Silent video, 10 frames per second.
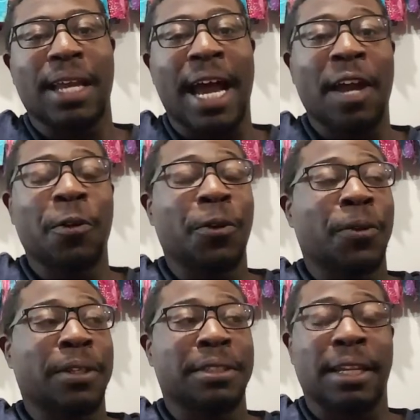I don't
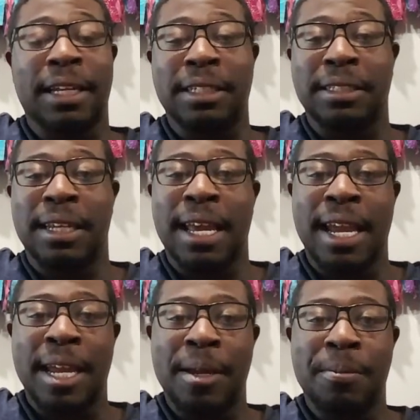know this lady's
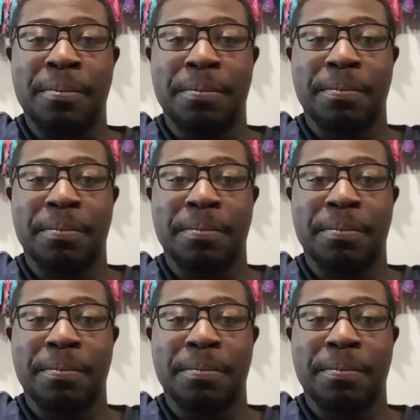name.